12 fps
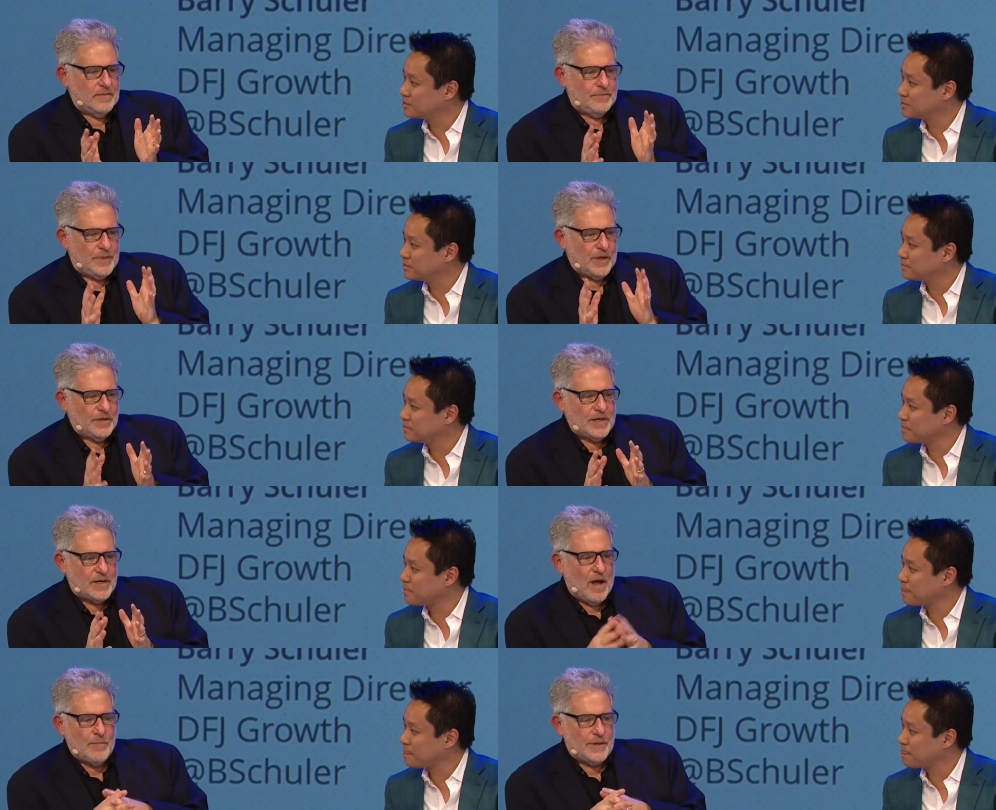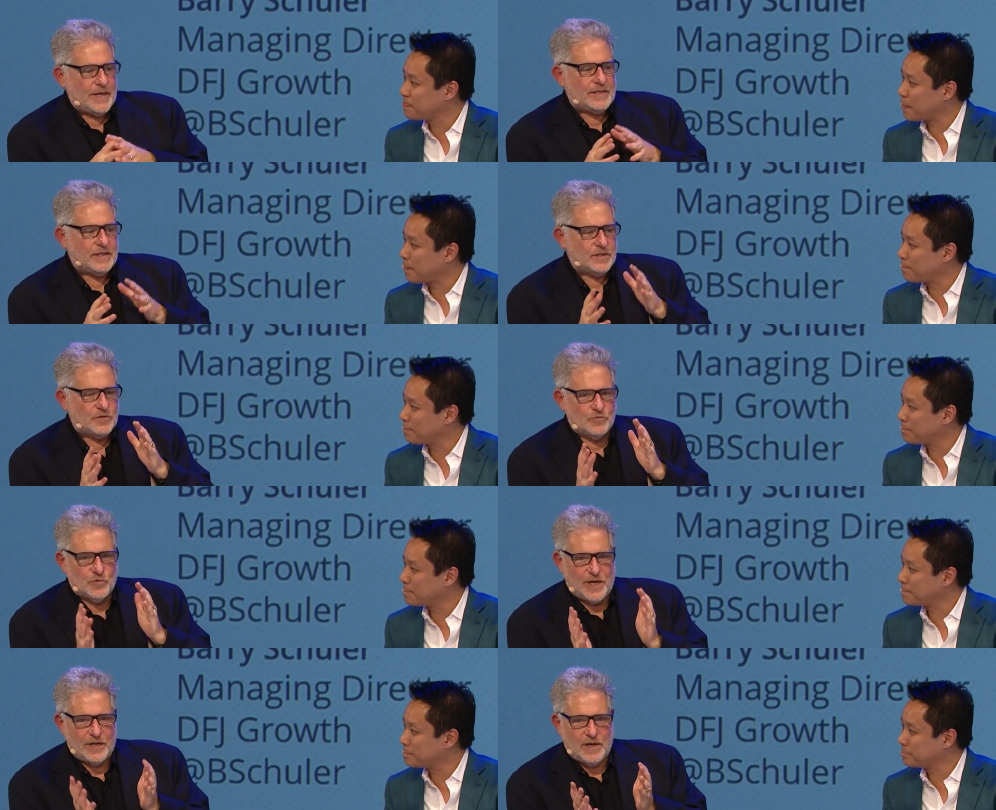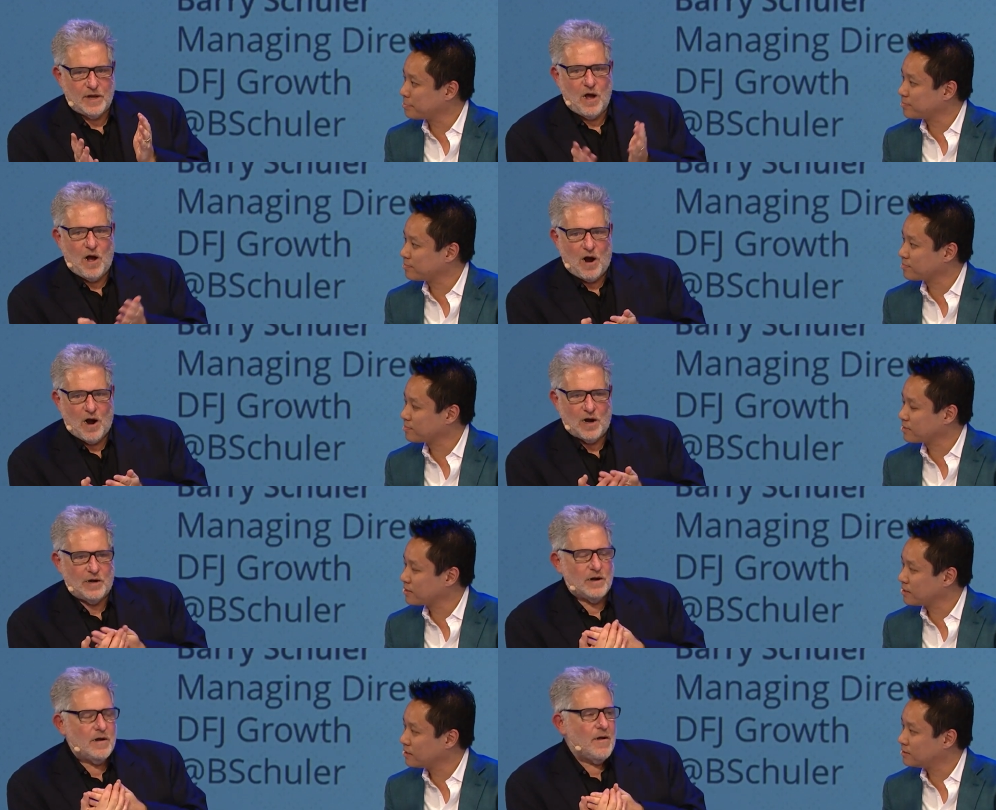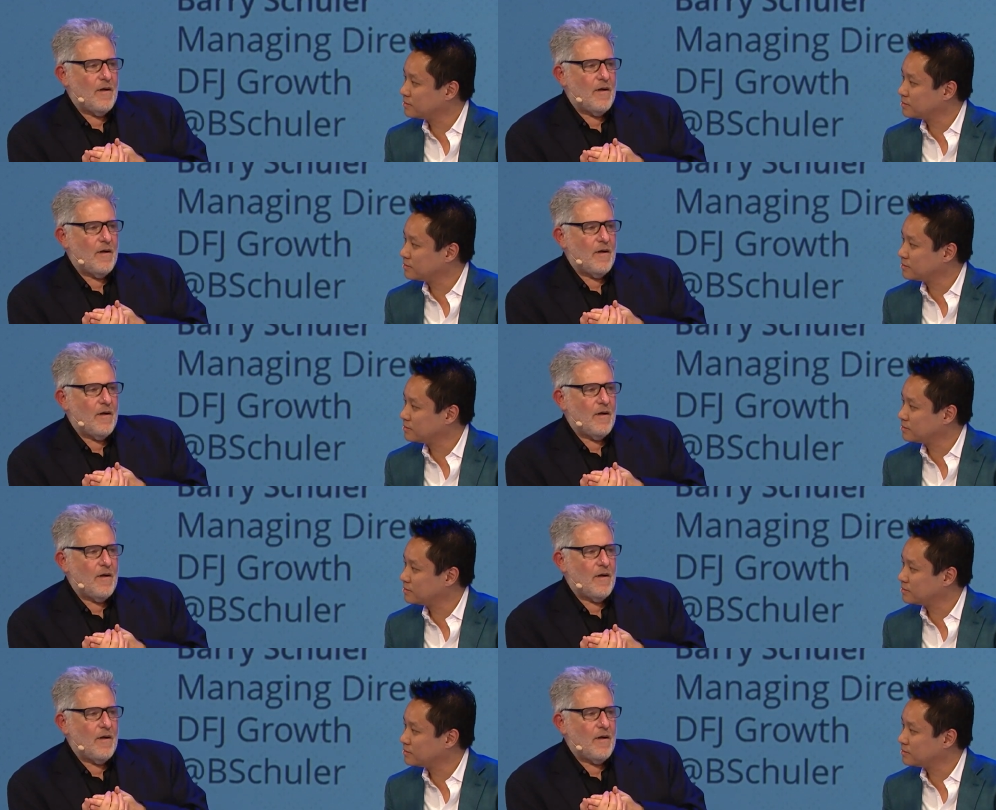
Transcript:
Speaker 1: building companies is really hard